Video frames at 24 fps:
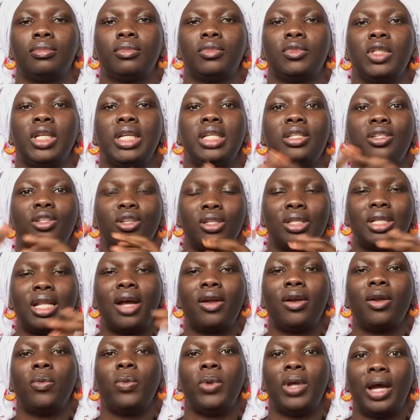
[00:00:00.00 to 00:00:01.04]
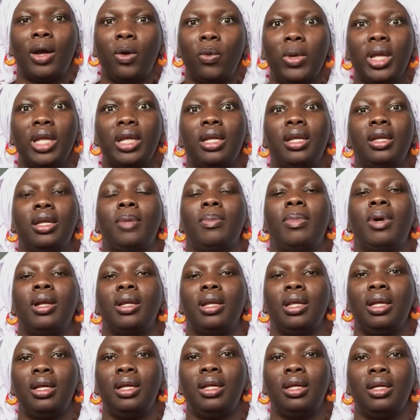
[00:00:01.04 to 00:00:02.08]
It's just now that we are awakening about the
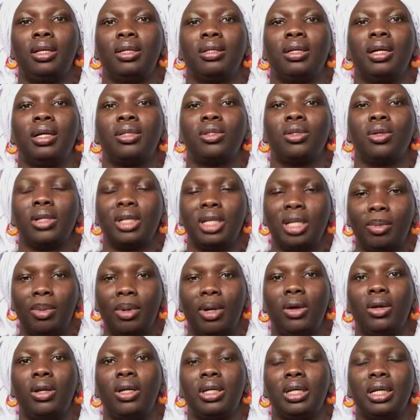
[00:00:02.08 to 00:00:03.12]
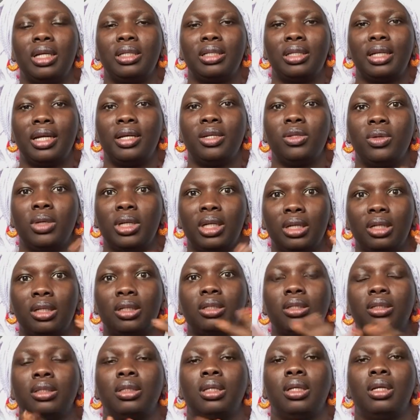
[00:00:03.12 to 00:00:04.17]
healing and talking about it and trying to heal.
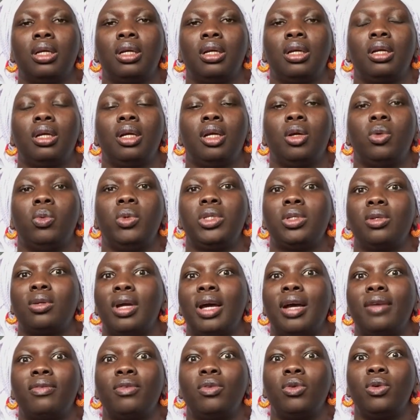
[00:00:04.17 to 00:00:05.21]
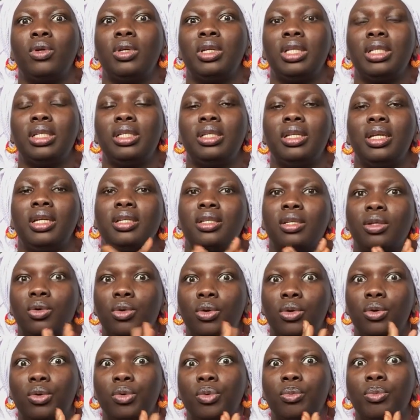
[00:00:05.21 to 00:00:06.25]
We should have known this years
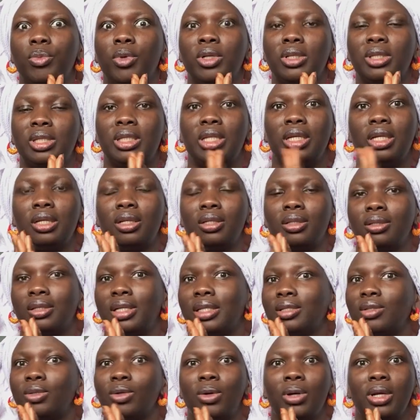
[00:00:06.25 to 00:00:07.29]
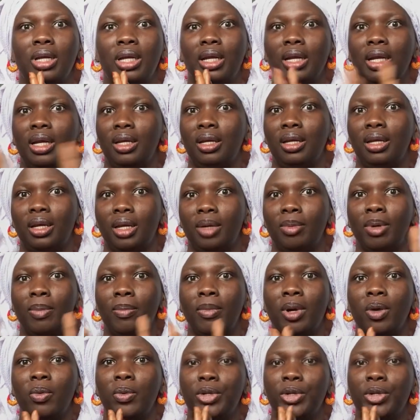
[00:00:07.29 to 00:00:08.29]
ago, but still, there's no regret here. Remember, we're